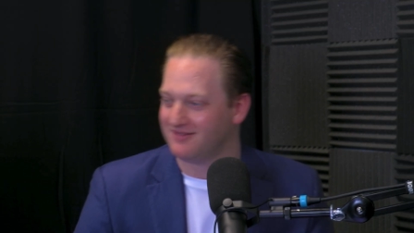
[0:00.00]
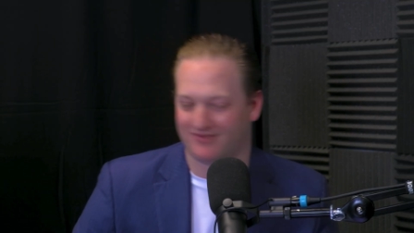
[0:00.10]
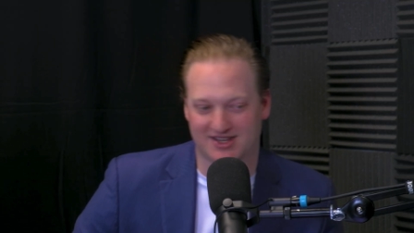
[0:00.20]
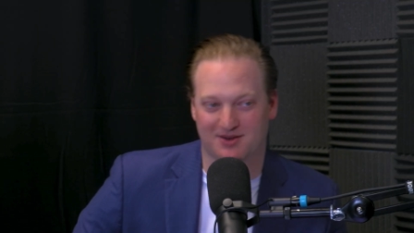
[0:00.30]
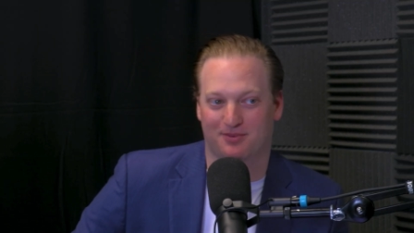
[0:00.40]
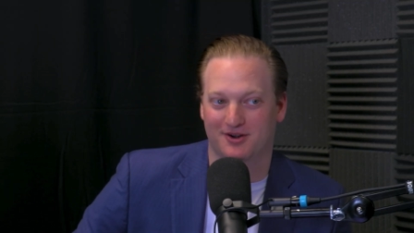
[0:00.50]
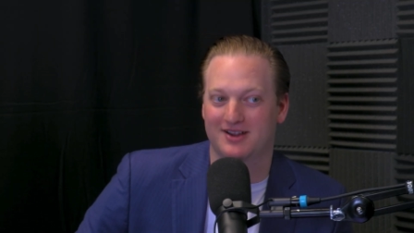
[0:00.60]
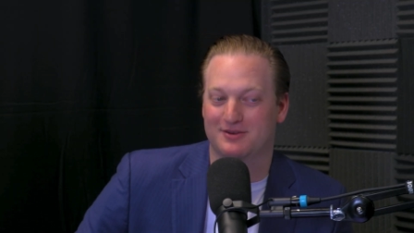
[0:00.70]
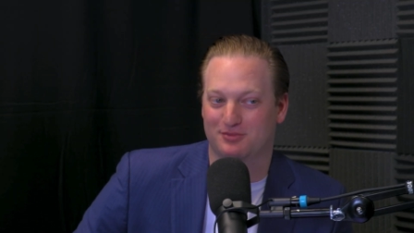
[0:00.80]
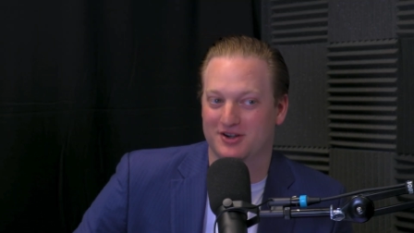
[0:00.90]
that's a
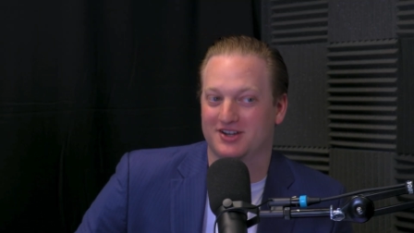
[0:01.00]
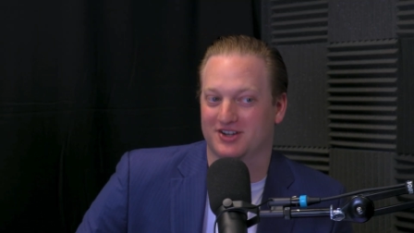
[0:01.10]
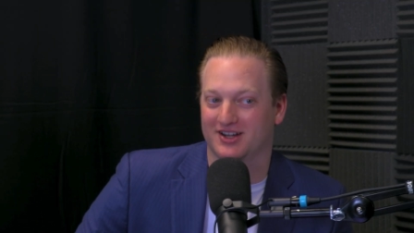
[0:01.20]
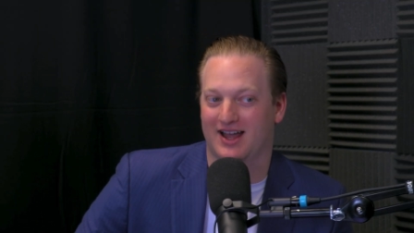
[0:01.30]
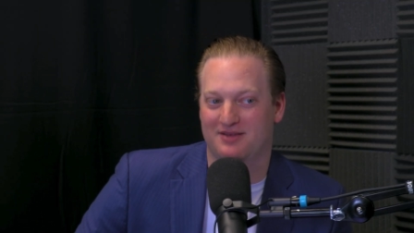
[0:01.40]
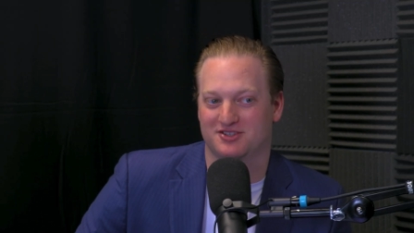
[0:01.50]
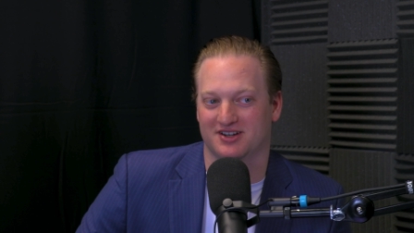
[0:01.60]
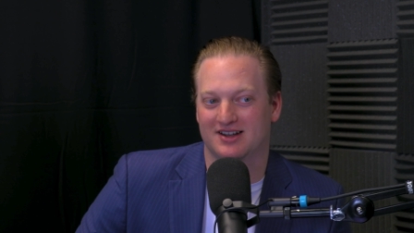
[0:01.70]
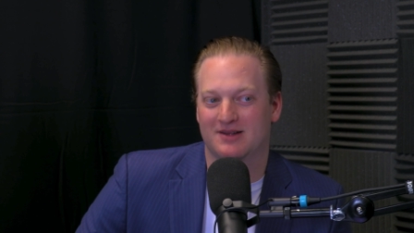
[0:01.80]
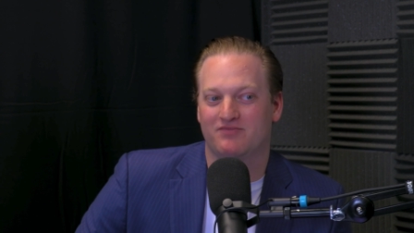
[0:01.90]
pretty good option.
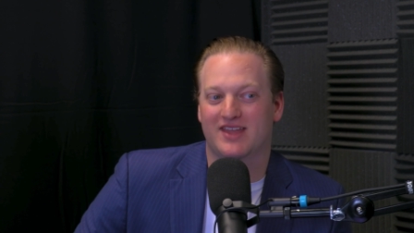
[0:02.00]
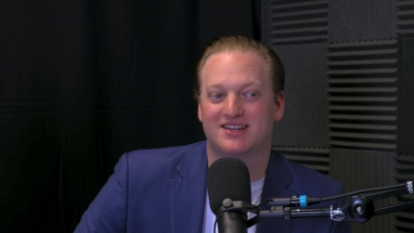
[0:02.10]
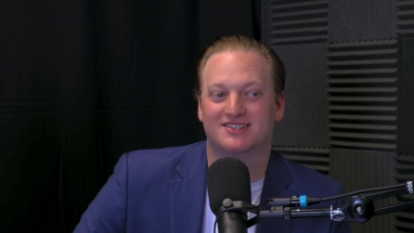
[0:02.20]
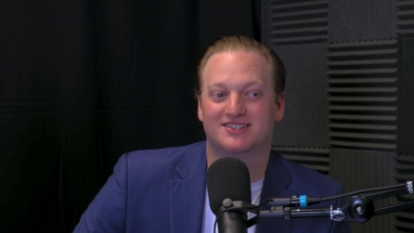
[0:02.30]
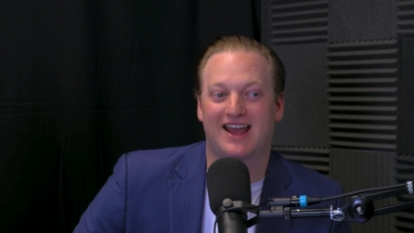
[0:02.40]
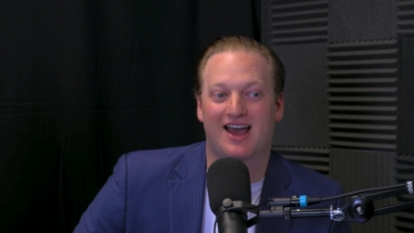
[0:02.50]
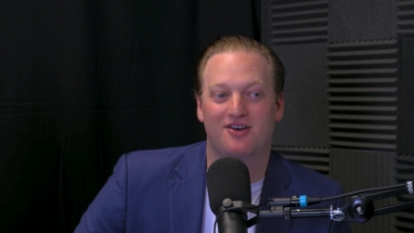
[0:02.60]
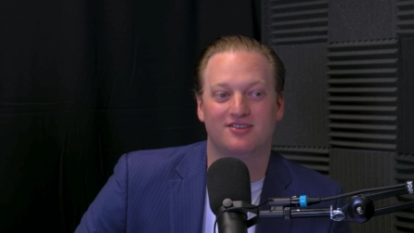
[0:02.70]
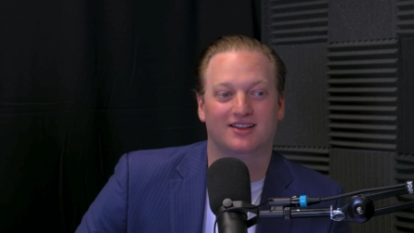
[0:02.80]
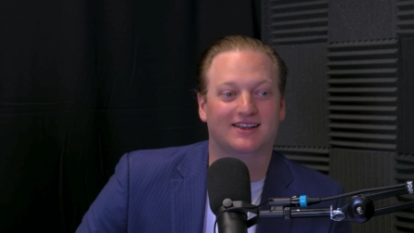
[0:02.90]
They
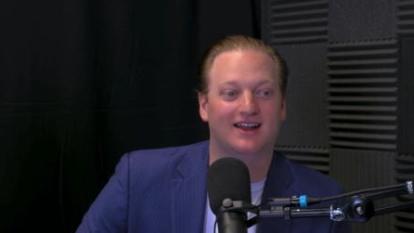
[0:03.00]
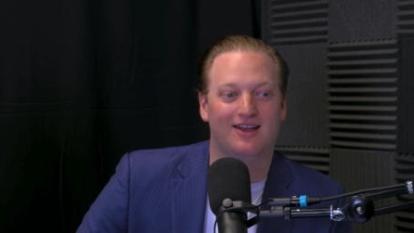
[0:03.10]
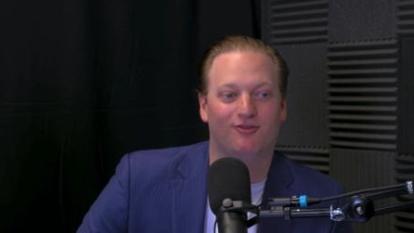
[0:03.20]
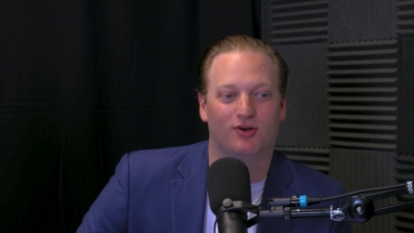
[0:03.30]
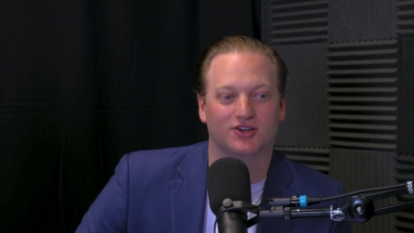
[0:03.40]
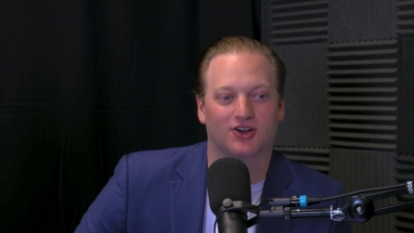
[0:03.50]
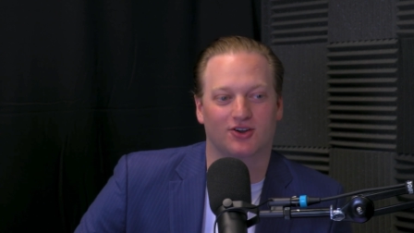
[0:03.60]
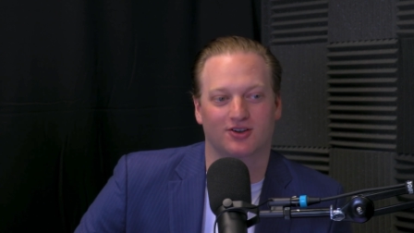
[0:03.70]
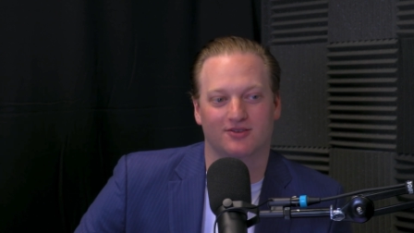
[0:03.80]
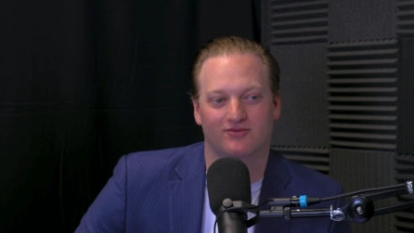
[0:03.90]
sound like an F1
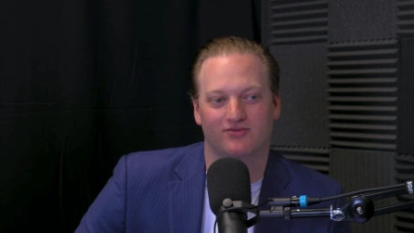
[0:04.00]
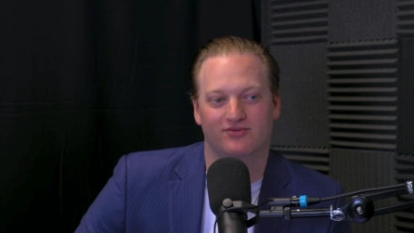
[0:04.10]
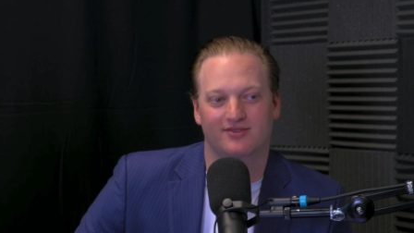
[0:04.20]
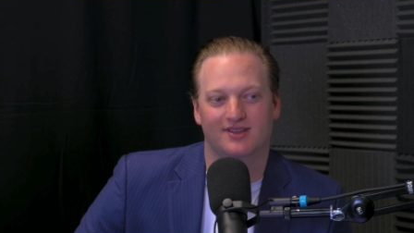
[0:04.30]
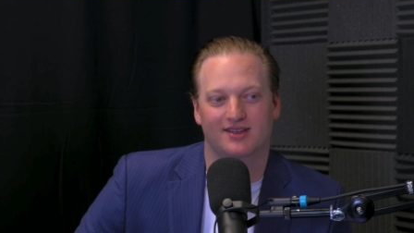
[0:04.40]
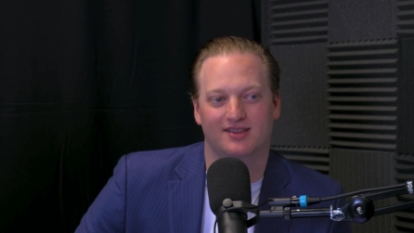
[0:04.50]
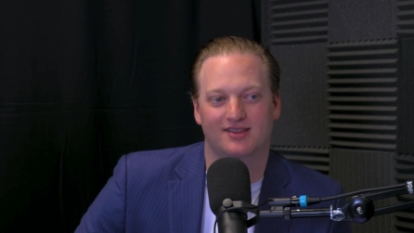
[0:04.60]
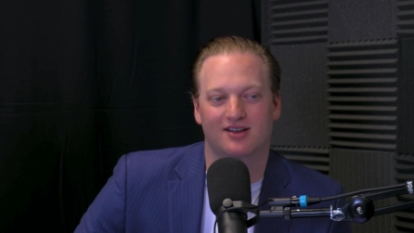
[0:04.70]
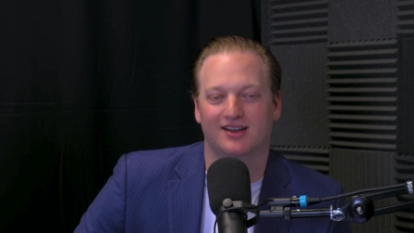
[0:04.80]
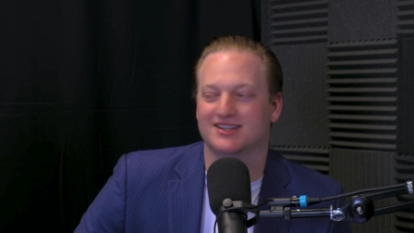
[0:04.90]
car.
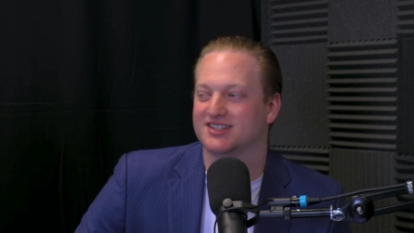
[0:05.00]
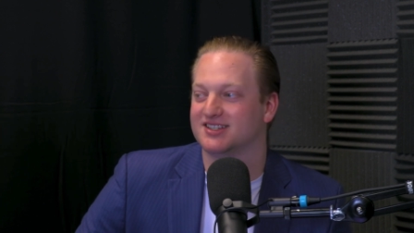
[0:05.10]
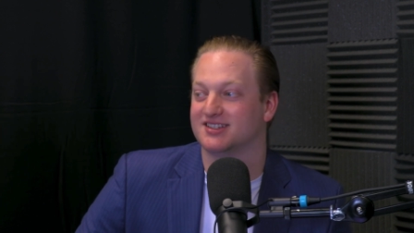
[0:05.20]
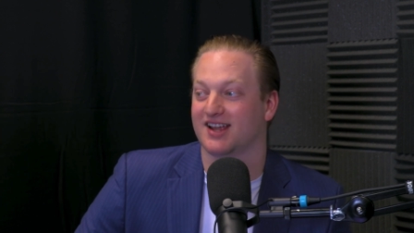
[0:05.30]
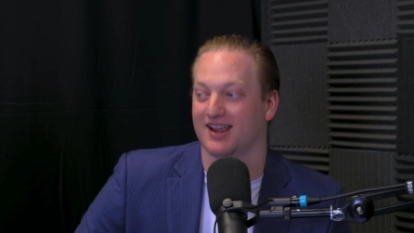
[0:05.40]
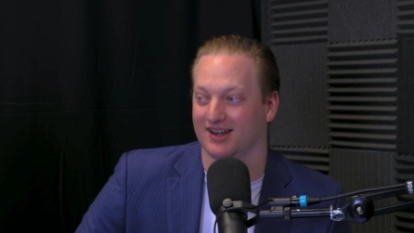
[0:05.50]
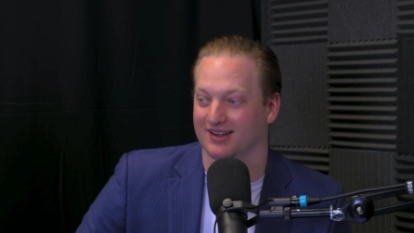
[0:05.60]
They're insane.